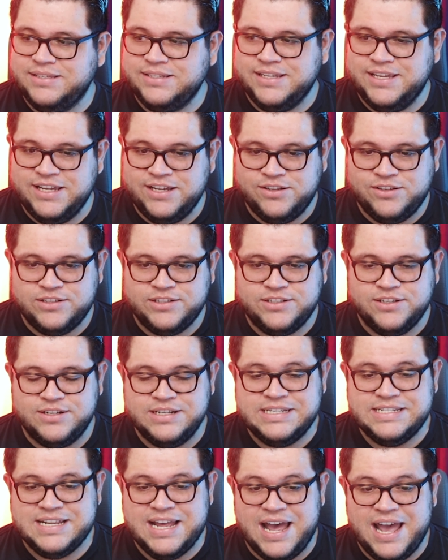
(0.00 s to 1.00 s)
skills on
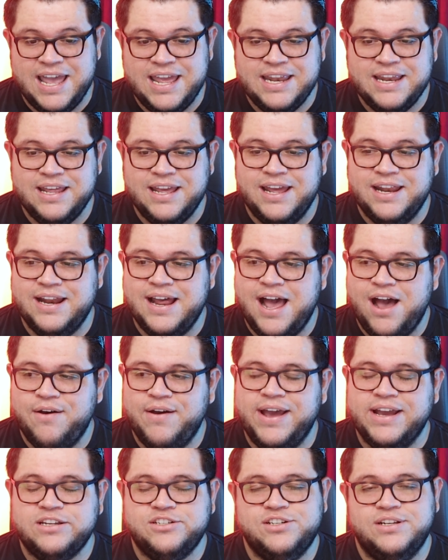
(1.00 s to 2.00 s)
design, and how
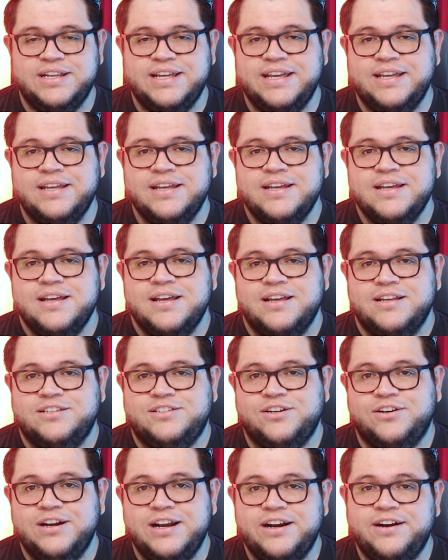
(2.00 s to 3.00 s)
I actually
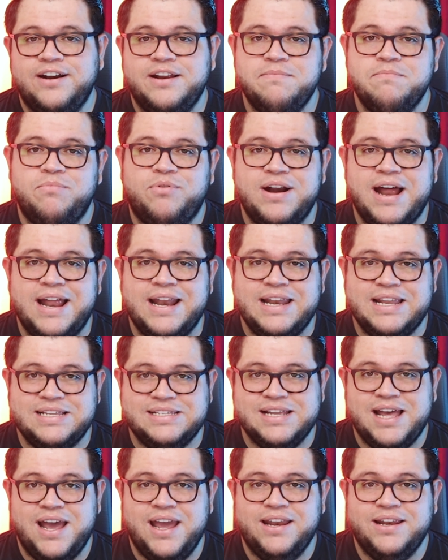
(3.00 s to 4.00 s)
start learning brand
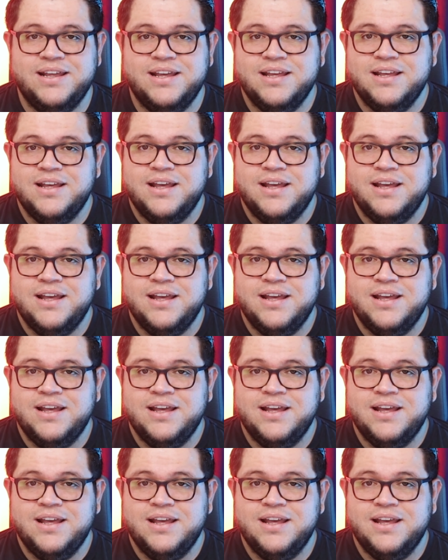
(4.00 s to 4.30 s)
design.